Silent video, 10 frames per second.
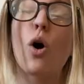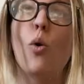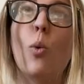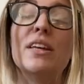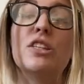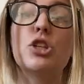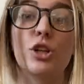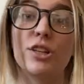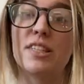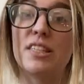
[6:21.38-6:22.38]
always
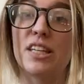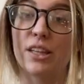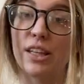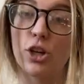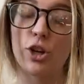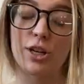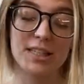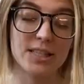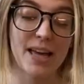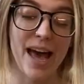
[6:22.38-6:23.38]
stealing
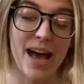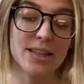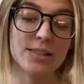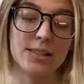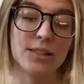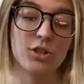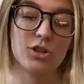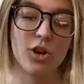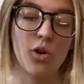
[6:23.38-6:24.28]
Curtis's hats, so